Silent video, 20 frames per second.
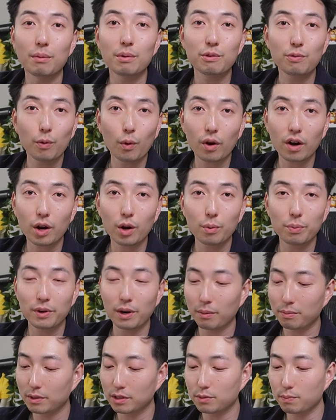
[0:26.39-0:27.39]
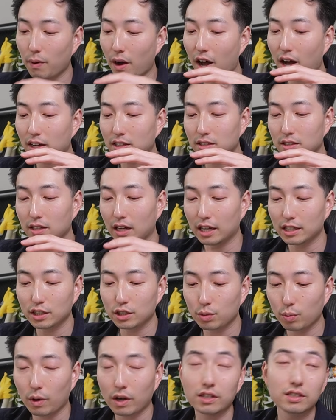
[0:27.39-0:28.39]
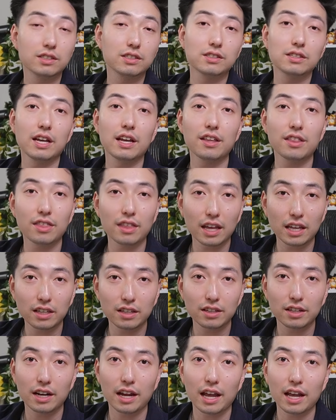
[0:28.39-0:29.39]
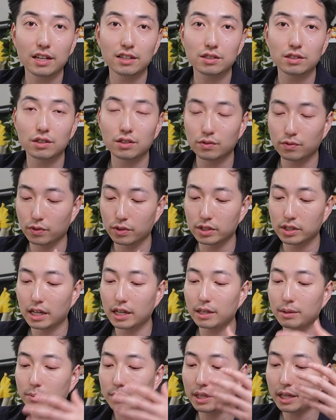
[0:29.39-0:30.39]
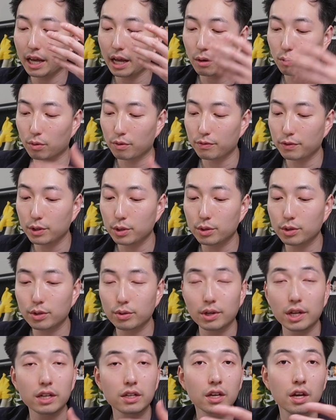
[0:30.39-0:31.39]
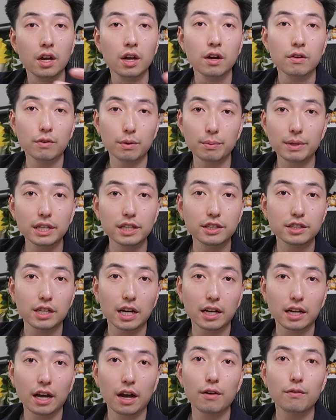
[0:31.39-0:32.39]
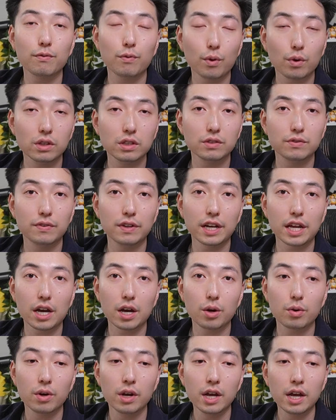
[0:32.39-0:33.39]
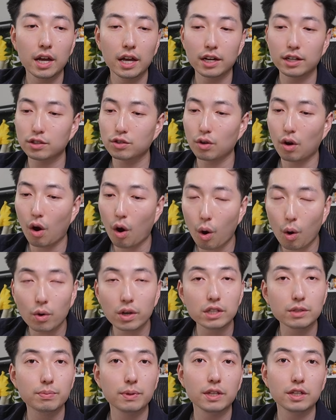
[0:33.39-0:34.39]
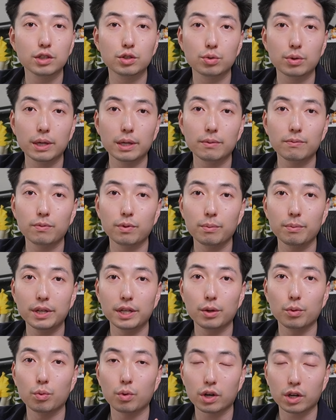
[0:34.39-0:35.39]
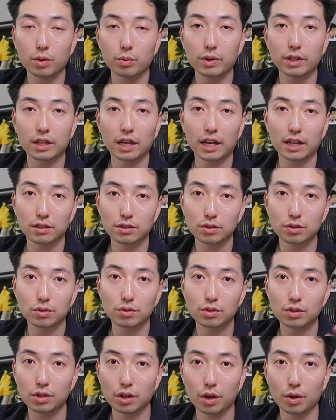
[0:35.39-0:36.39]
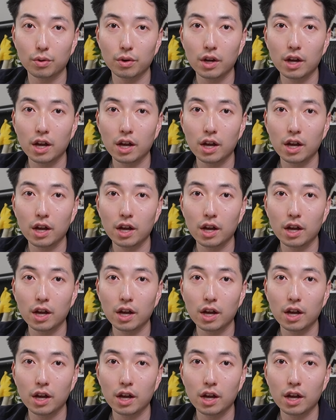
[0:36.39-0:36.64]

before I open up this box, I just wanted to say thank you to ASUS for sending me a review unit for me to check out for this video, and it's always been a dream for me to work with ASUS, so